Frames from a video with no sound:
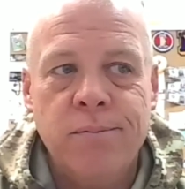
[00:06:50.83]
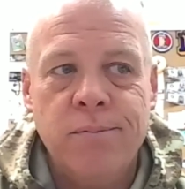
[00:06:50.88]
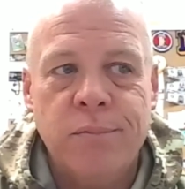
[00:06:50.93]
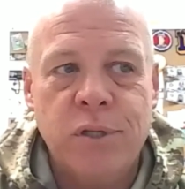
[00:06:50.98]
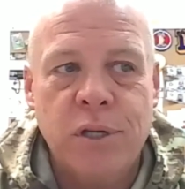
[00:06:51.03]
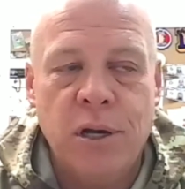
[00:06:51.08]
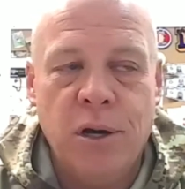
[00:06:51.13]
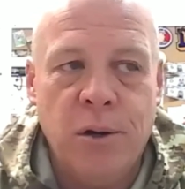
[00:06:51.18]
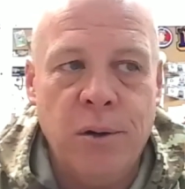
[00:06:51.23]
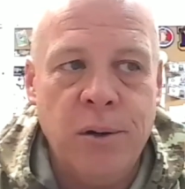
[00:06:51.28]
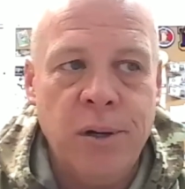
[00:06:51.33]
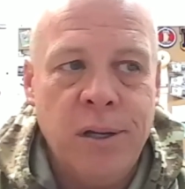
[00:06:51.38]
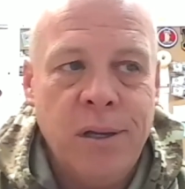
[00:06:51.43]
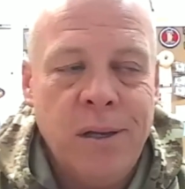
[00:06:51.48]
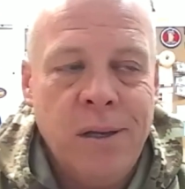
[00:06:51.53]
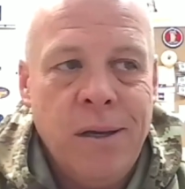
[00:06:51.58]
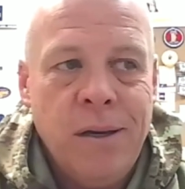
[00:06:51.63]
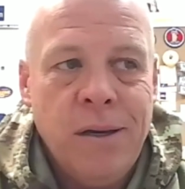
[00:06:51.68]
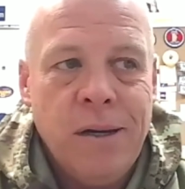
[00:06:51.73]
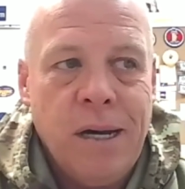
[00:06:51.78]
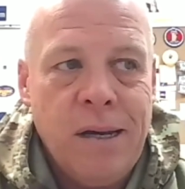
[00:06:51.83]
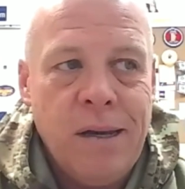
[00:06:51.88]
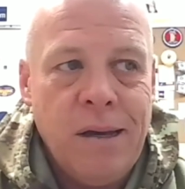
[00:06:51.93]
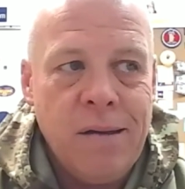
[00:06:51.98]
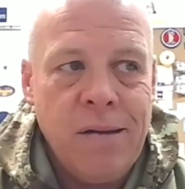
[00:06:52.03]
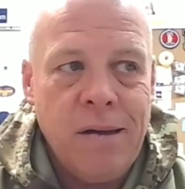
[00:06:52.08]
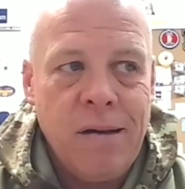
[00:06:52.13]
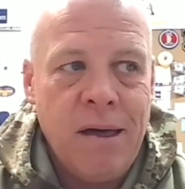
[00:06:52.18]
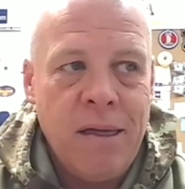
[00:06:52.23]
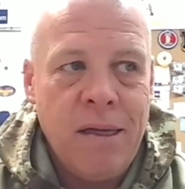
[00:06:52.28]
So
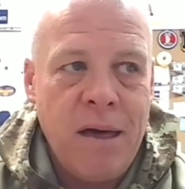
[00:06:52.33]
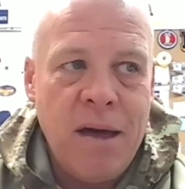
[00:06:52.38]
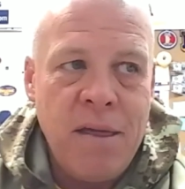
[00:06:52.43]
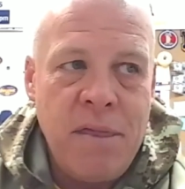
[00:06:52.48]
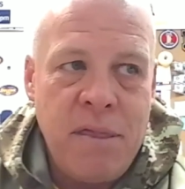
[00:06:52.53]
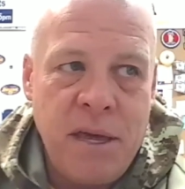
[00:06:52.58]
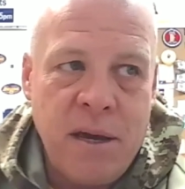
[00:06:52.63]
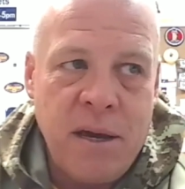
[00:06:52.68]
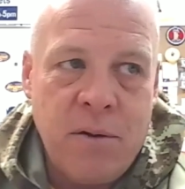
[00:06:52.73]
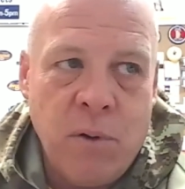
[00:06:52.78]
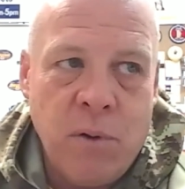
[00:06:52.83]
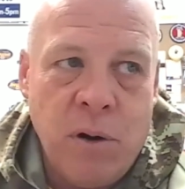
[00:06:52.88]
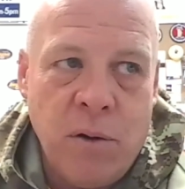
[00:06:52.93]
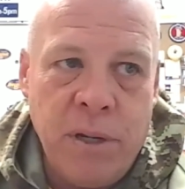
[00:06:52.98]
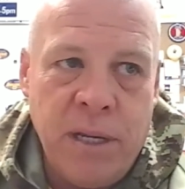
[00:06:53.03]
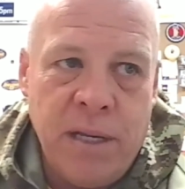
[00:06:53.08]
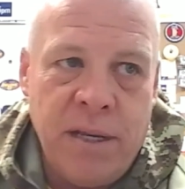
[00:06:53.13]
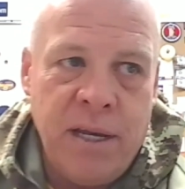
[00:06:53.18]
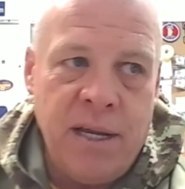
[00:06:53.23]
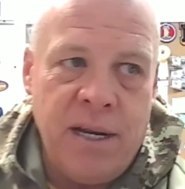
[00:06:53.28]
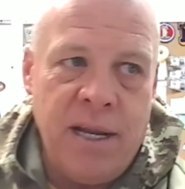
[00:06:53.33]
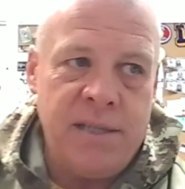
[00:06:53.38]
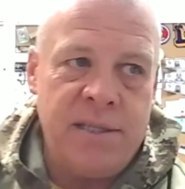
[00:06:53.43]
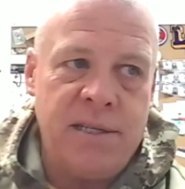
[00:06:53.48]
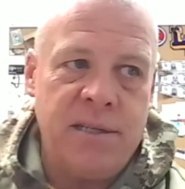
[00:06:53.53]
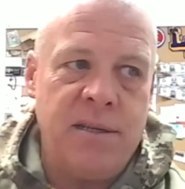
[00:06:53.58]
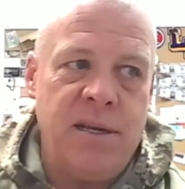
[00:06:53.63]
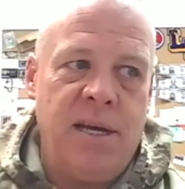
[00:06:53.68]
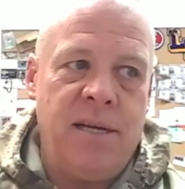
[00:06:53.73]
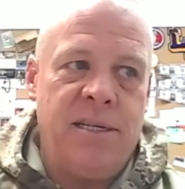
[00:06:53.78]
I think what we did
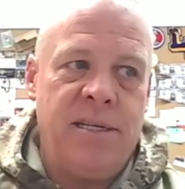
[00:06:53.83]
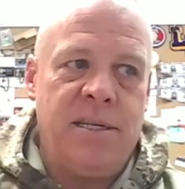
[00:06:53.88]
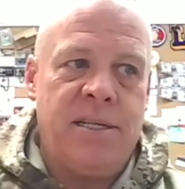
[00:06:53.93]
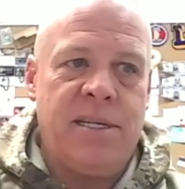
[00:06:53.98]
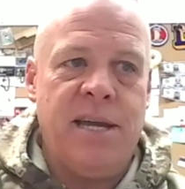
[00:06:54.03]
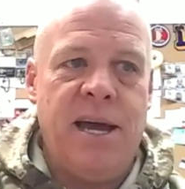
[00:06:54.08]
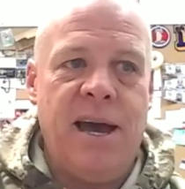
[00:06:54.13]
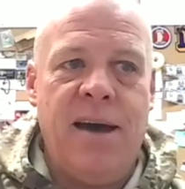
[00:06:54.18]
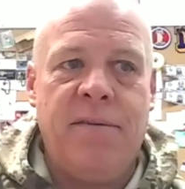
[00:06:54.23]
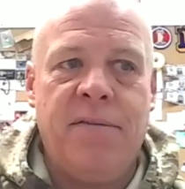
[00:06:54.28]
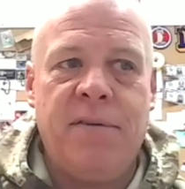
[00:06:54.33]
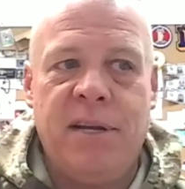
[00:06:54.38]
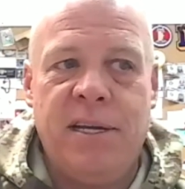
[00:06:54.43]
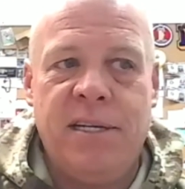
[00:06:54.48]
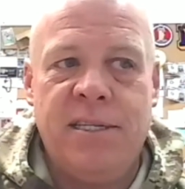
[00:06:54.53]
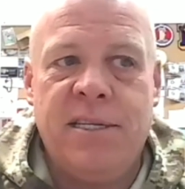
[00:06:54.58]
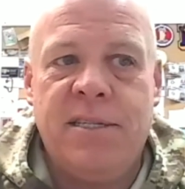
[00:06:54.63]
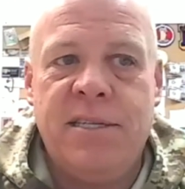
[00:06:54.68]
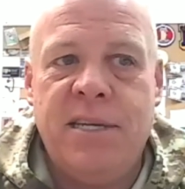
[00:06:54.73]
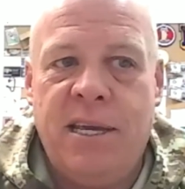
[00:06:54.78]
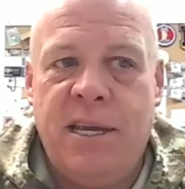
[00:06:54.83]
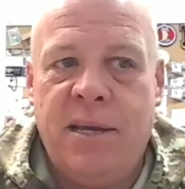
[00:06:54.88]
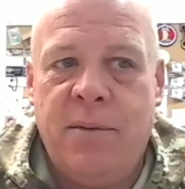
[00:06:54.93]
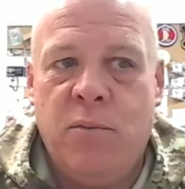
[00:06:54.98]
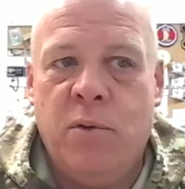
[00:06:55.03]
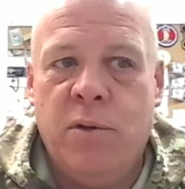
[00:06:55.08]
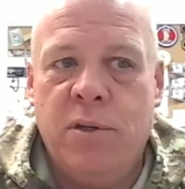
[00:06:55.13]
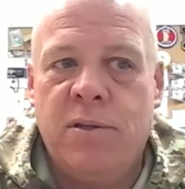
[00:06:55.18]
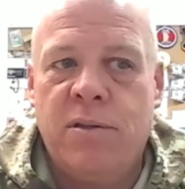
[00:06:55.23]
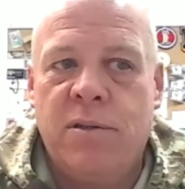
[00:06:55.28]
as a staff and as a
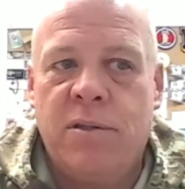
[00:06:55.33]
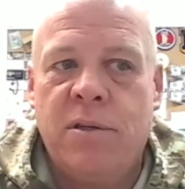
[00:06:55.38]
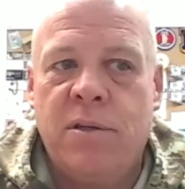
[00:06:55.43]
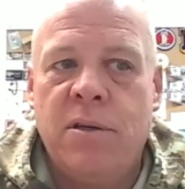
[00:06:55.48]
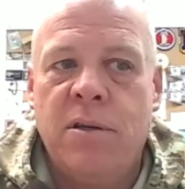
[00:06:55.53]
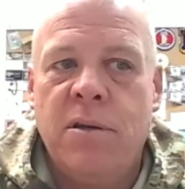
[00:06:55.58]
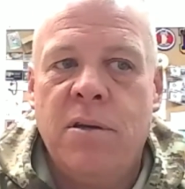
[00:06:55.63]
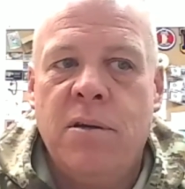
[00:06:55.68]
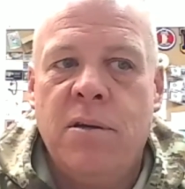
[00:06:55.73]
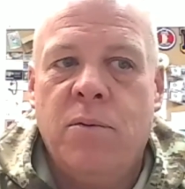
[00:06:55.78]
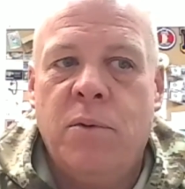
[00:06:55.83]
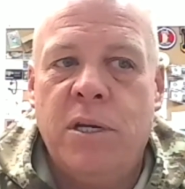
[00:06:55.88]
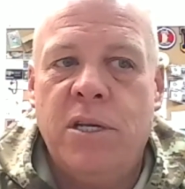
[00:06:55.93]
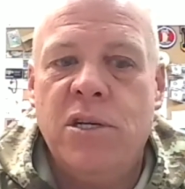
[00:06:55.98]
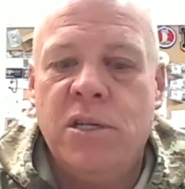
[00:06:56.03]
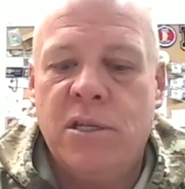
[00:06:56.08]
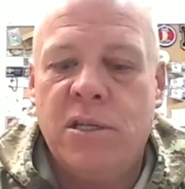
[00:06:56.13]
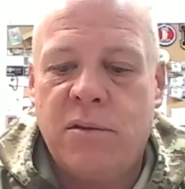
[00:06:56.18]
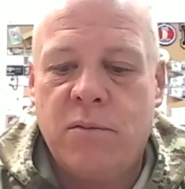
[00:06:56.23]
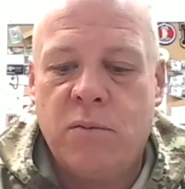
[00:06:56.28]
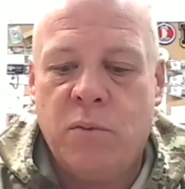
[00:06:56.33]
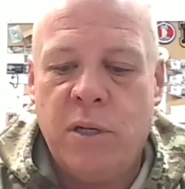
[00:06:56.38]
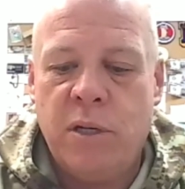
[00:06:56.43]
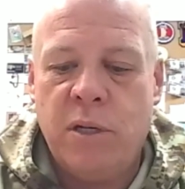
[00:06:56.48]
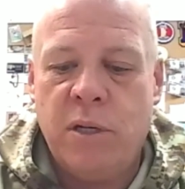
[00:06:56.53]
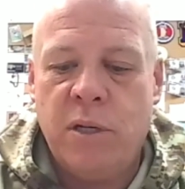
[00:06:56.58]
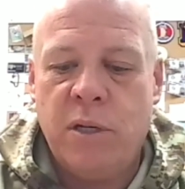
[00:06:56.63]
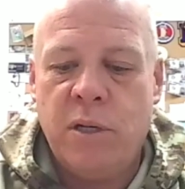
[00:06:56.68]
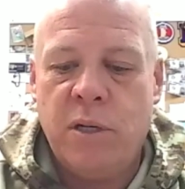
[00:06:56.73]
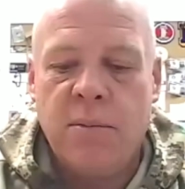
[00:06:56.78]
team was we
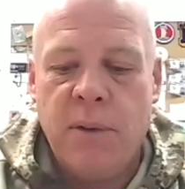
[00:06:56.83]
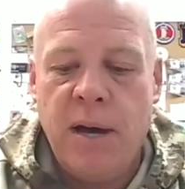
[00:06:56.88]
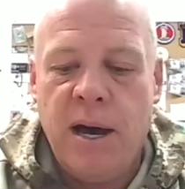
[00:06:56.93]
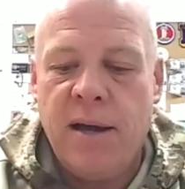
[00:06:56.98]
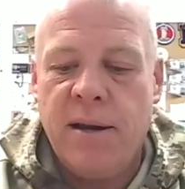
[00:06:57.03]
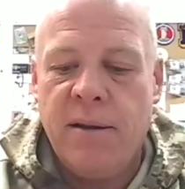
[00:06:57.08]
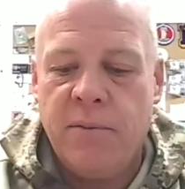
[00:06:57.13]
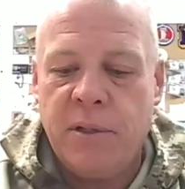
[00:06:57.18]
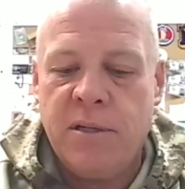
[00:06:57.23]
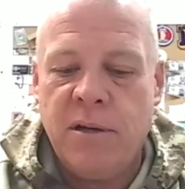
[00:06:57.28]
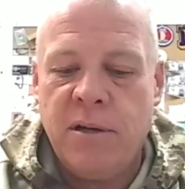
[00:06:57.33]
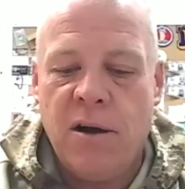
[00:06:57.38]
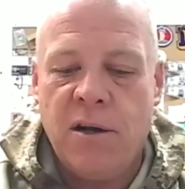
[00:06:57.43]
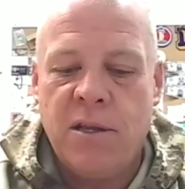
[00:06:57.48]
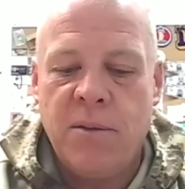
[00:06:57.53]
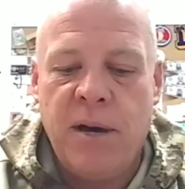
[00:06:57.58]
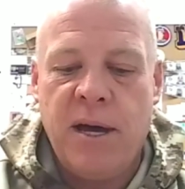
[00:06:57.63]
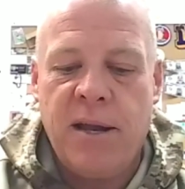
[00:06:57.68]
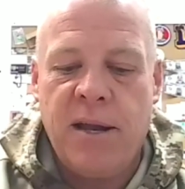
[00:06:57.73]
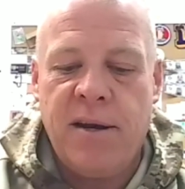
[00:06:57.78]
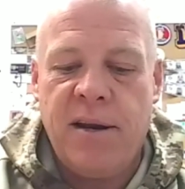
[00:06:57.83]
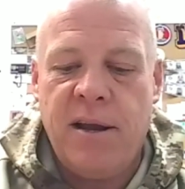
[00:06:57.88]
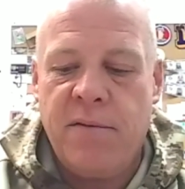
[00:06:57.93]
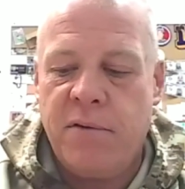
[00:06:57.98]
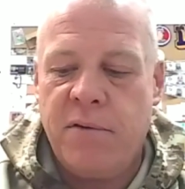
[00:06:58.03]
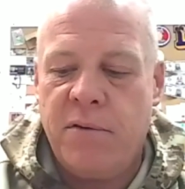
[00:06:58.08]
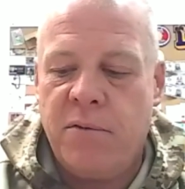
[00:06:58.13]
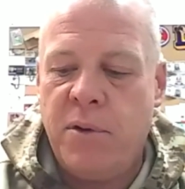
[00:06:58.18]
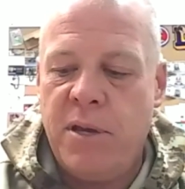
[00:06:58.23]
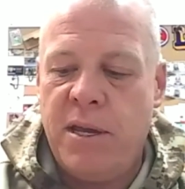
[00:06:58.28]
talked about it. We talked about it
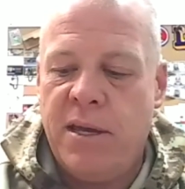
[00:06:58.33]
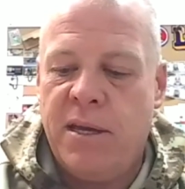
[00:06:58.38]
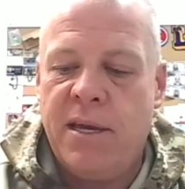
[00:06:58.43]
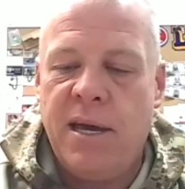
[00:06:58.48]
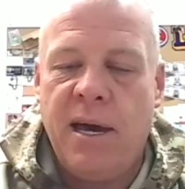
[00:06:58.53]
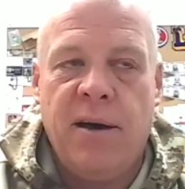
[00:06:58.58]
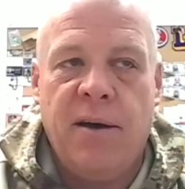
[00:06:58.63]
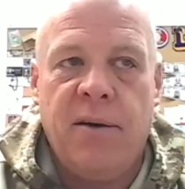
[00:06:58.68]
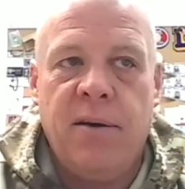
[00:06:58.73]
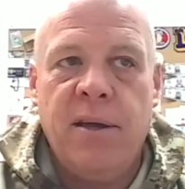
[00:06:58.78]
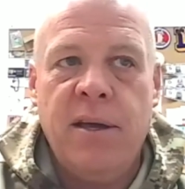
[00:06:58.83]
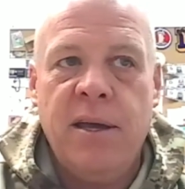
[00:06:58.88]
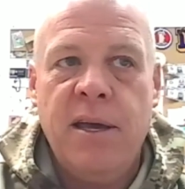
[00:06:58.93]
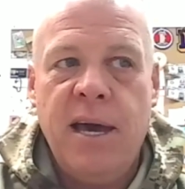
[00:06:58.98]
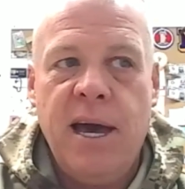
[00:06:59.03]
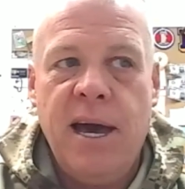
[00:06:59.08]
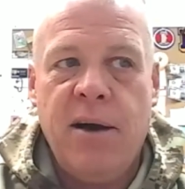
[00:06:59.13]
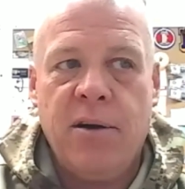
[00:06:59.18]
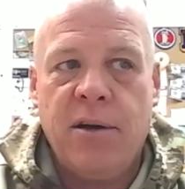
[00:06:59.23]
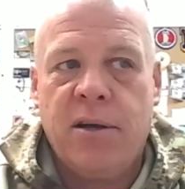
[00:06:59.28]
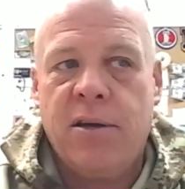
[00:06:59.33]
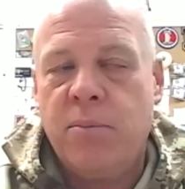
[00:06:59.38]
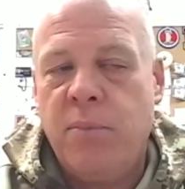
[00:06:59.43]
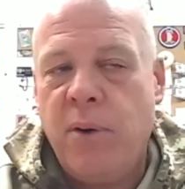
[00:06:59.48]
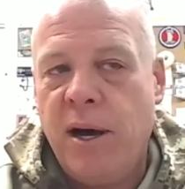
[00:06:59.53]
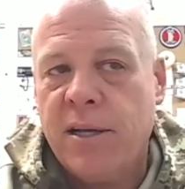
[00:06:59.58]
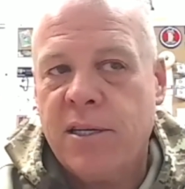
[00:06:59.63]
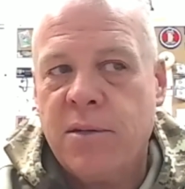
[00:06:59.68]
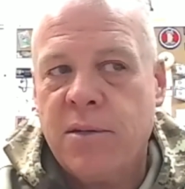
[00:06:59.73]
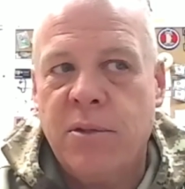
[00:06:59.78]
every week, how it could
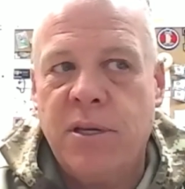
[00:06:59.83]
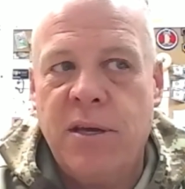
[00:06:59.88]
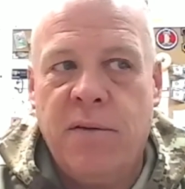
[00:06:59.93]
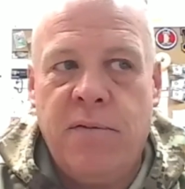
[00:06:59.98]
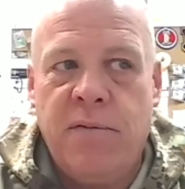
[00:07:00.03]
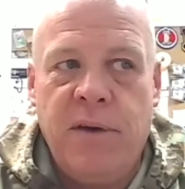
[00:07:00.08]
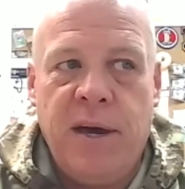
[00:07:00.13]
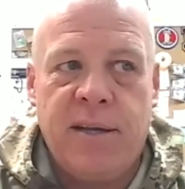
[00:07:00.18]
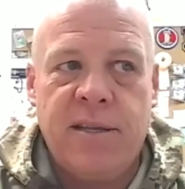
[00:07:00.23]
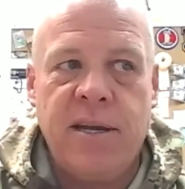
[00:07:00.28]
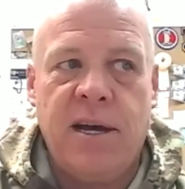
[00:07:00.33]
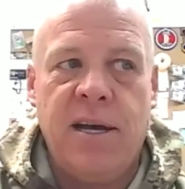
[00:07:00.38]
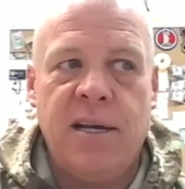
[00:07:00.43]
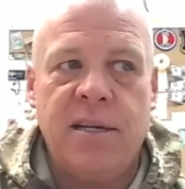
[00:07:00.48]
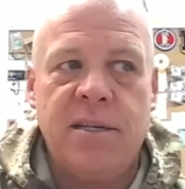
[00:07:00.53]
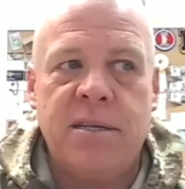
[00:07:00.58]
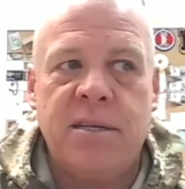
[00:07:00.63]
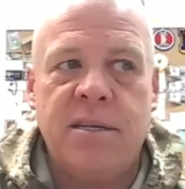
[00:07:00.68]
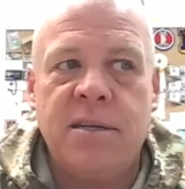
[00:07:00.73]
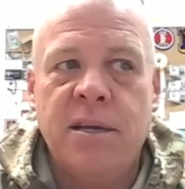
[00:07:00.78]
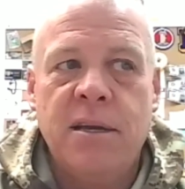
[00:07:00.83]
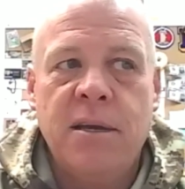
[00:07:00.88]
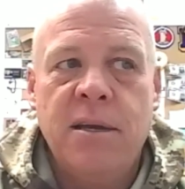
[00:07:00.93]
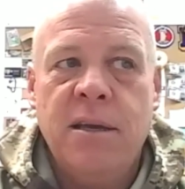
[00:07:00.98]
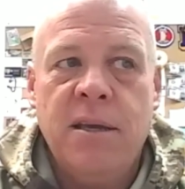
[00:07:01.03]
possibly affect us.